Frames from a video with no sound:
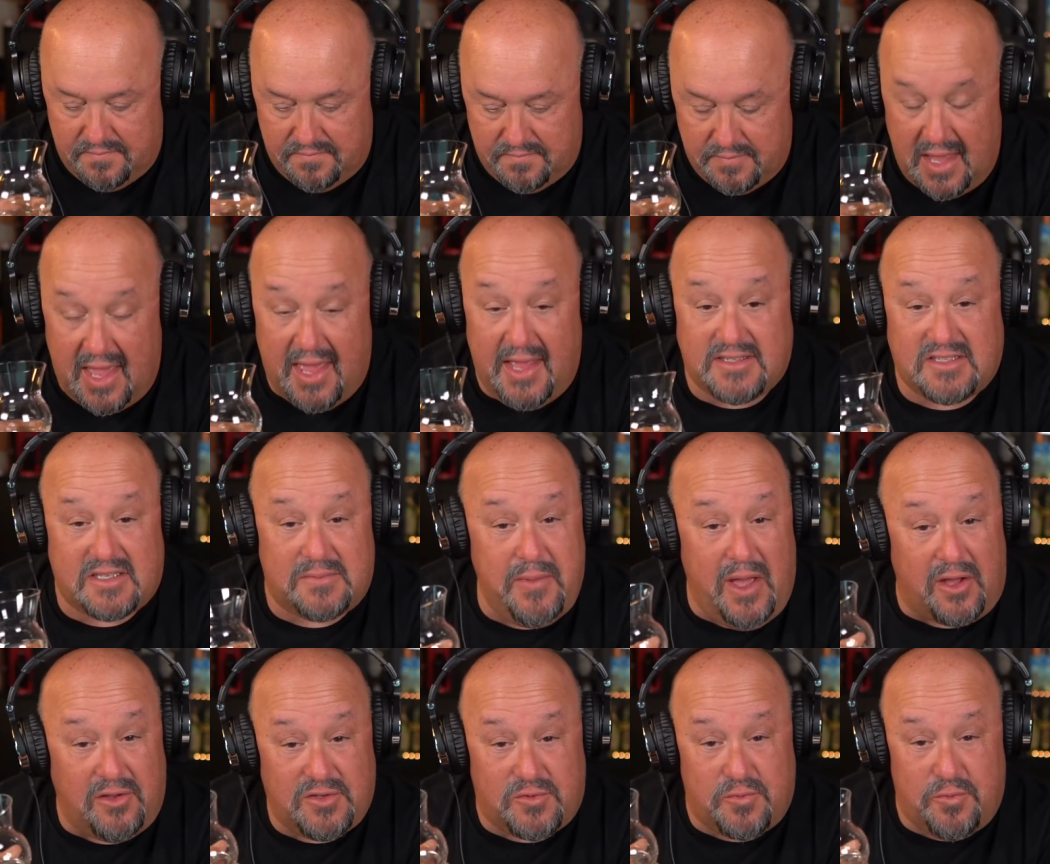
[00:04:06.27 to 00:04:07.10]
It
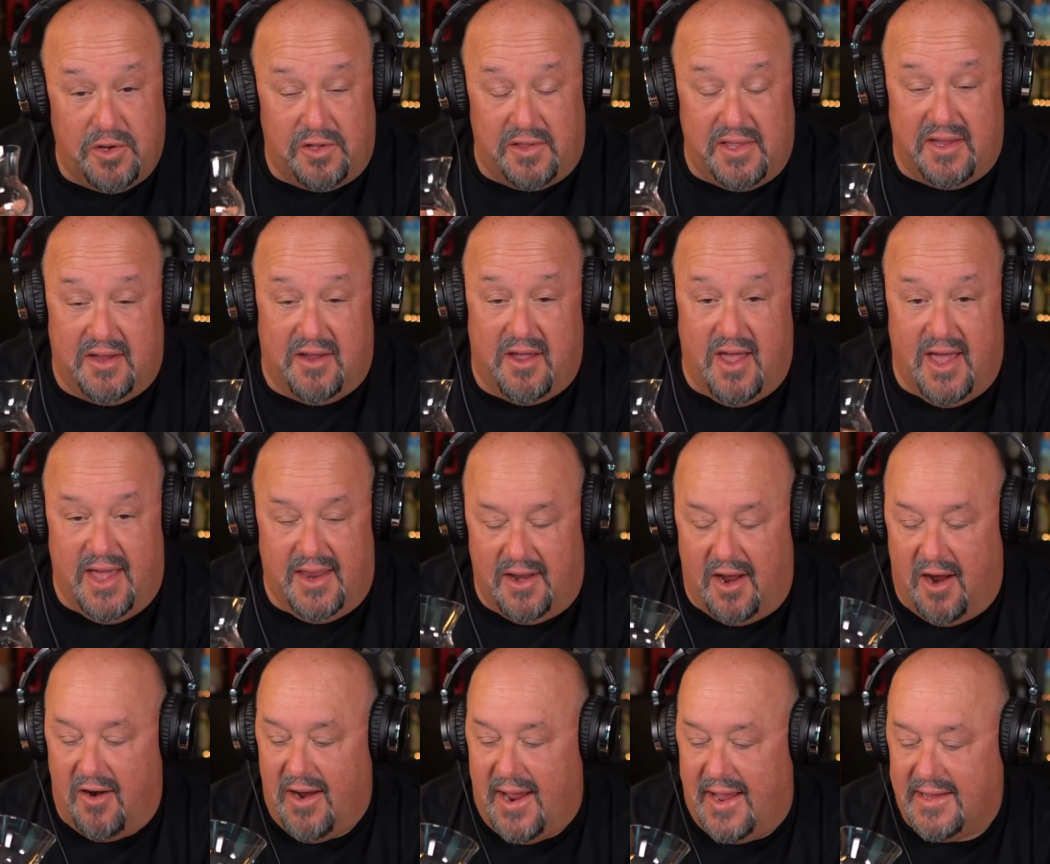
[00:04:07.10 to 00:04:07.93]
smells really good.
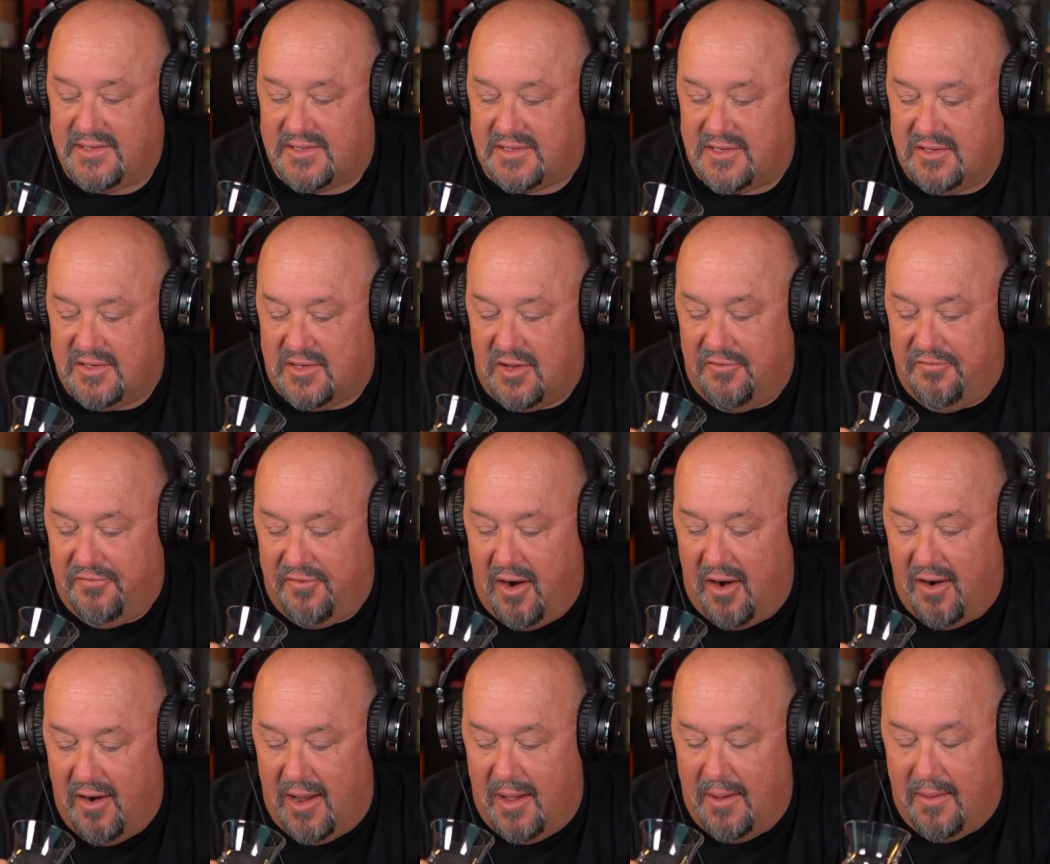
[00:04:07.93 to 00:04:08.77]
All right, so
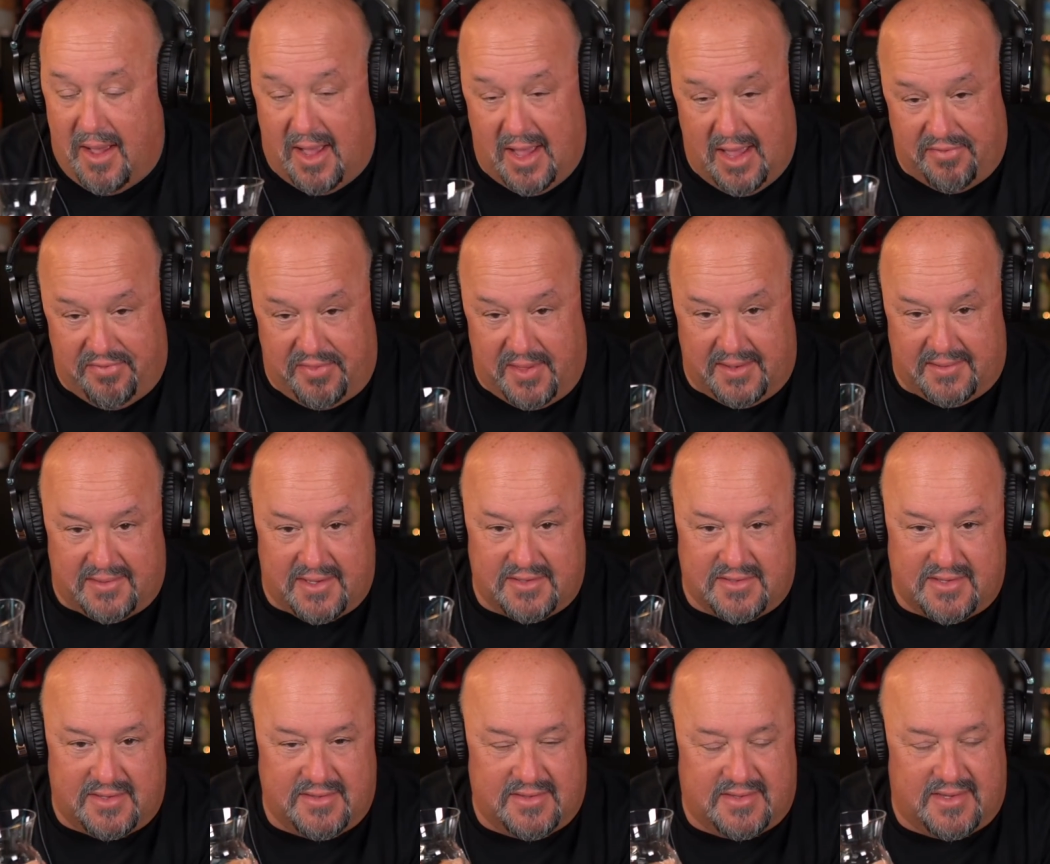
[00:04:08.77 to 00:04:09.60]
far I think
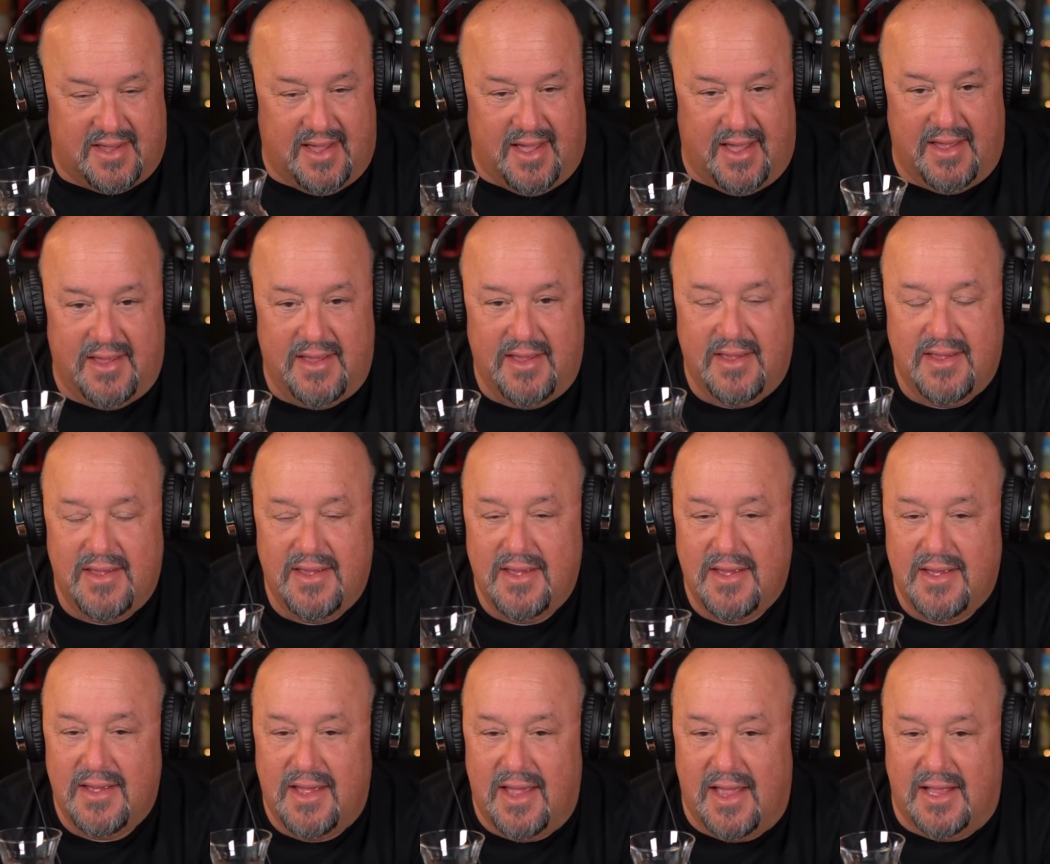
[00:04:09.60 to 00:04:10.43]
this is
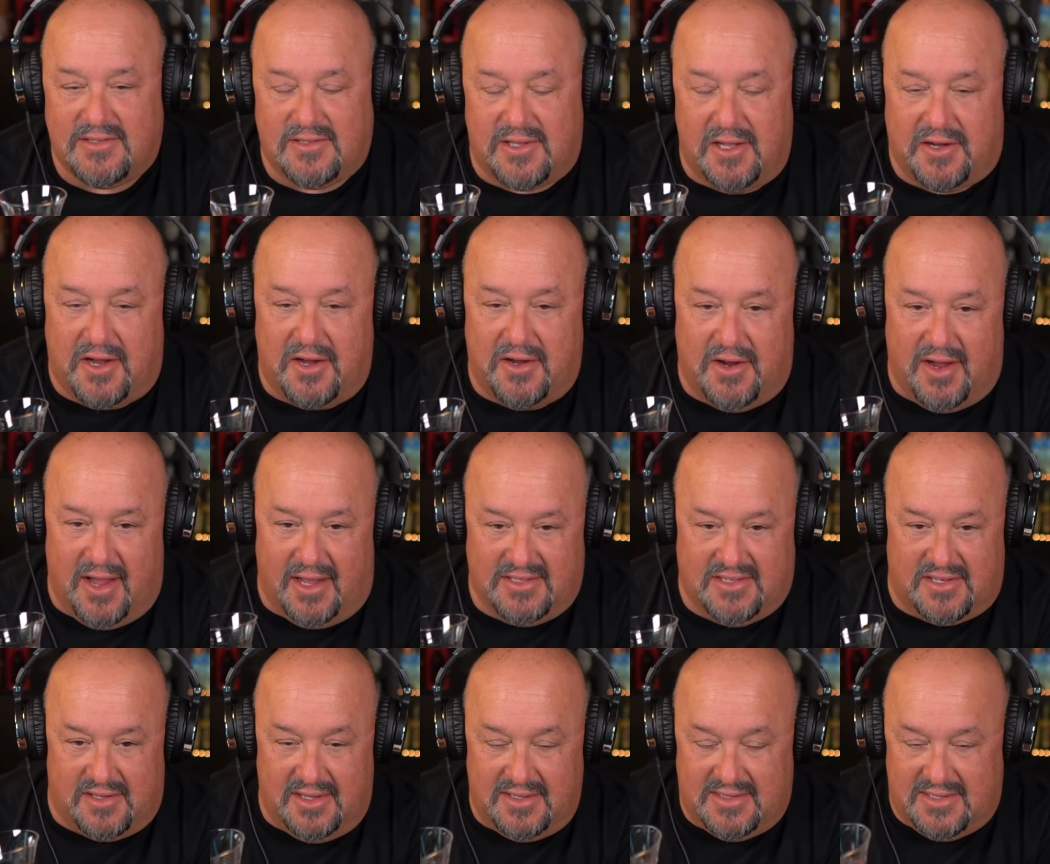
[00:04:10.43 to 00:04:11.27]
looking
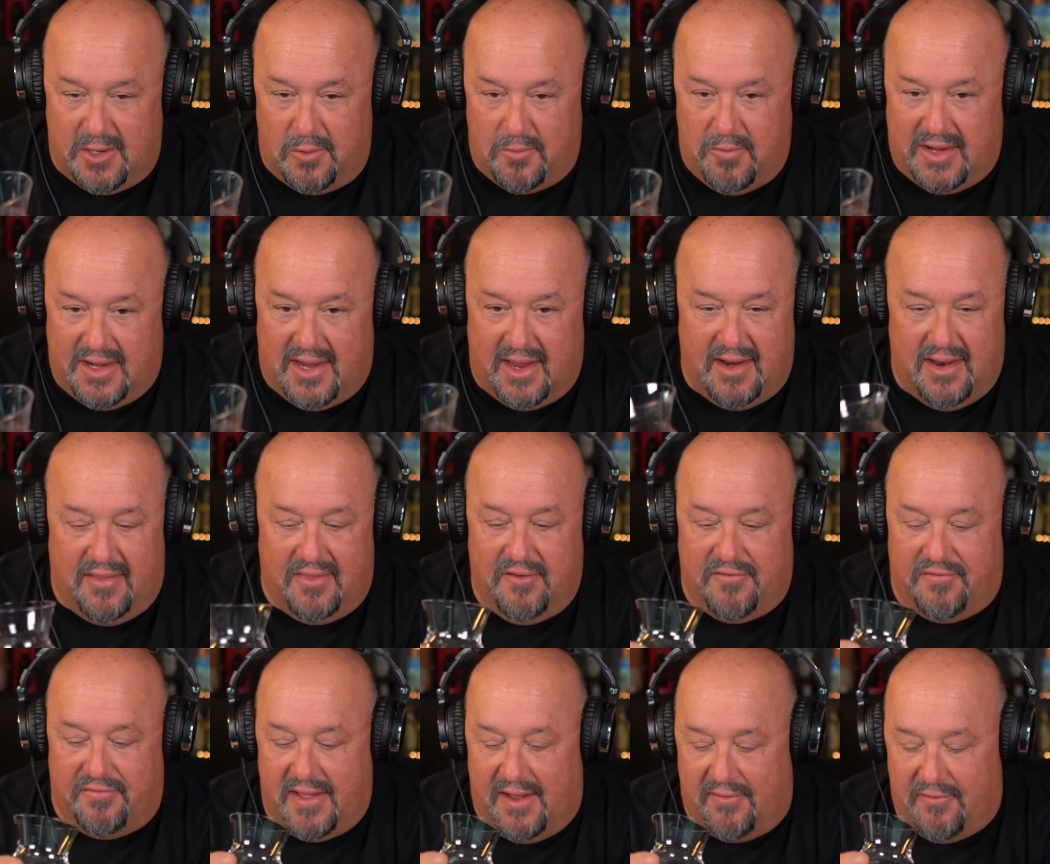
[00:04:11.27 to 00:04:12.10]
good. So let's see what we get on
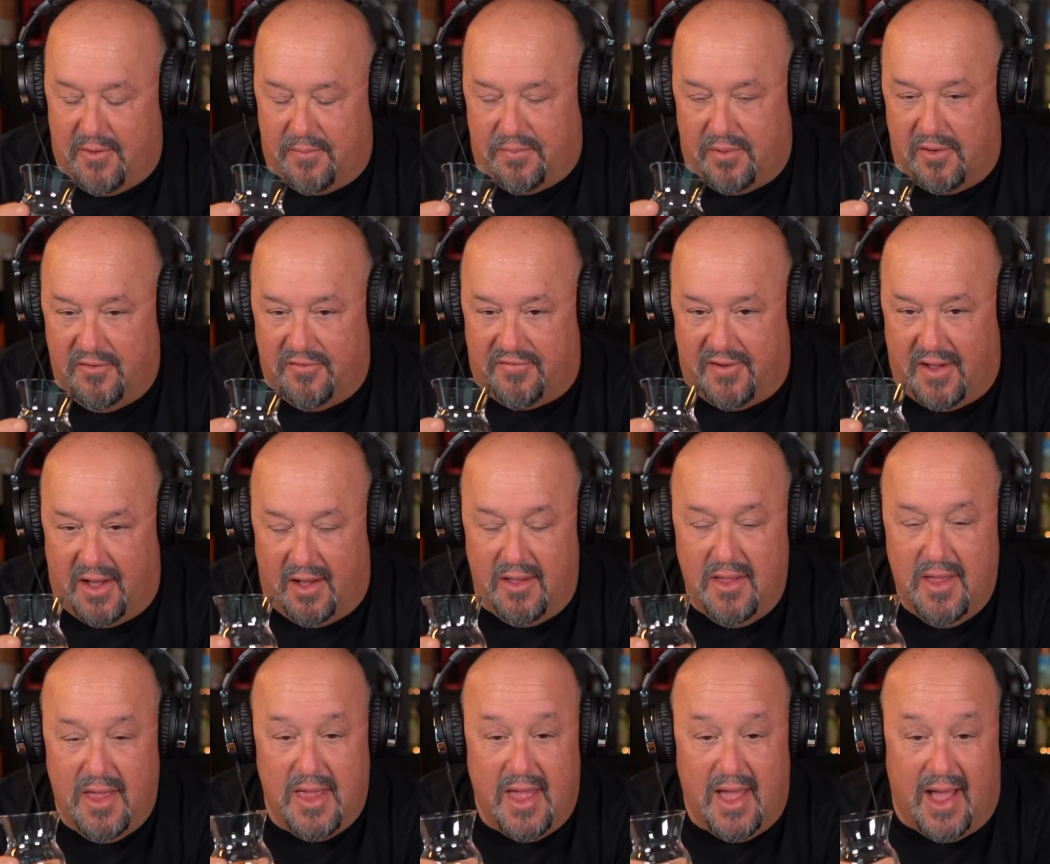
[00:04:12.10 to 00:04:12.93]
the flavor profile.